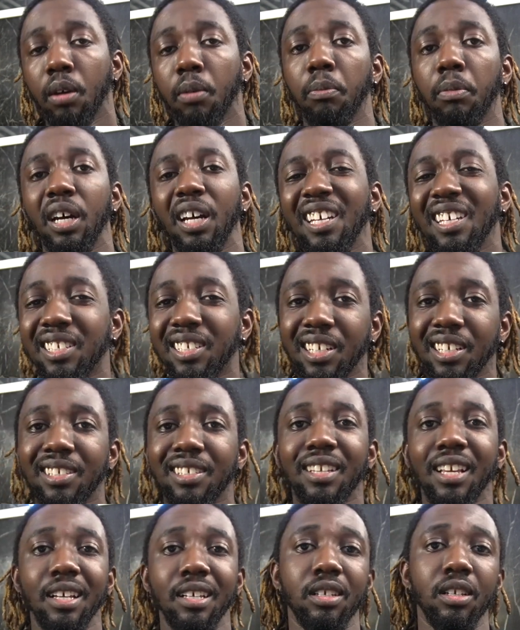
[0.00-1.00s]
but it just
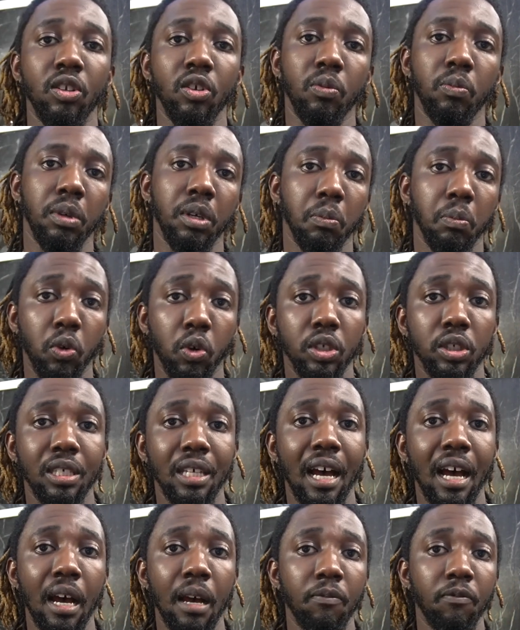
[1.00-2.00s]
takes a little bit more
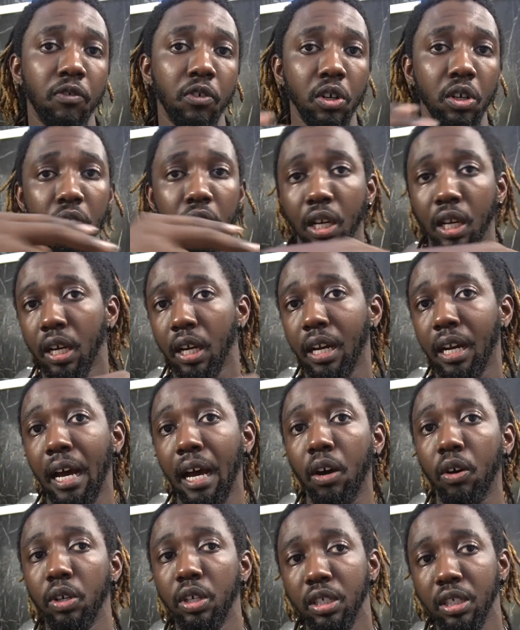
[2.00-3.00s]
time for you to cut
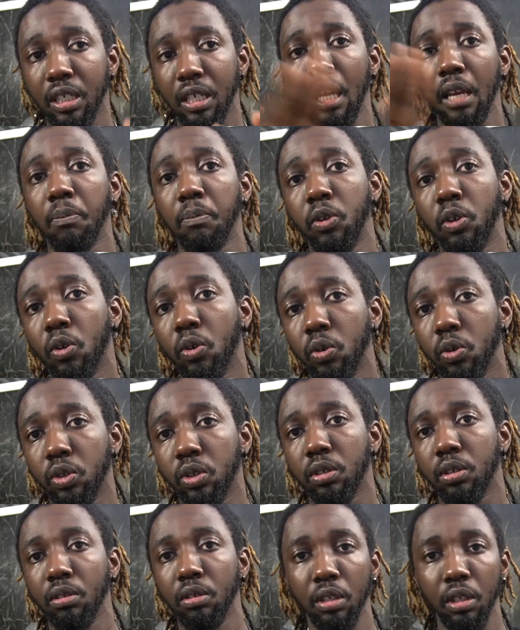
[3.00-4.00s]
out and tape
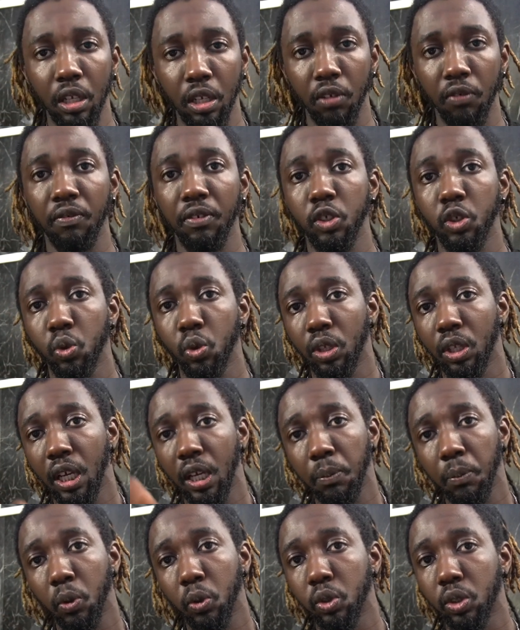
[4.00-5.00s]
those individual
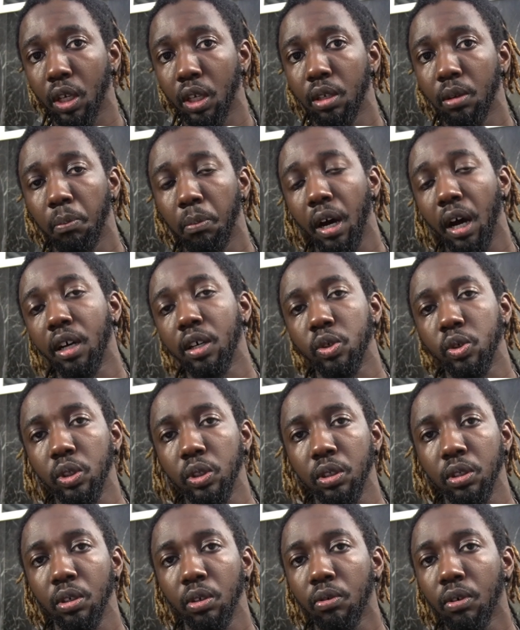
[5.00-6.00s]
labels on the
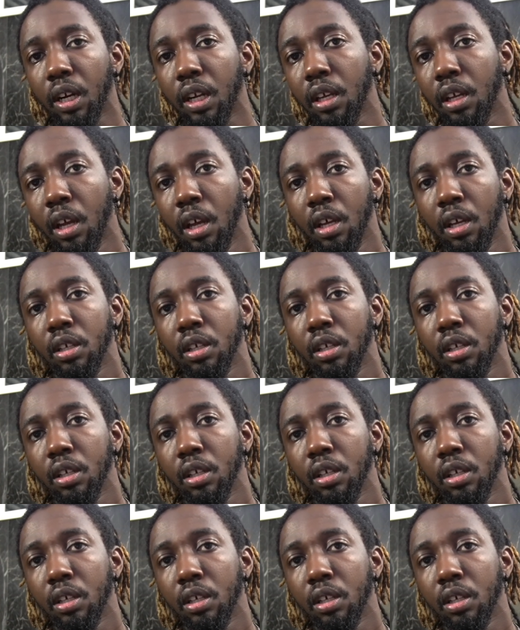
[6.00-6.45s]
boxes, right?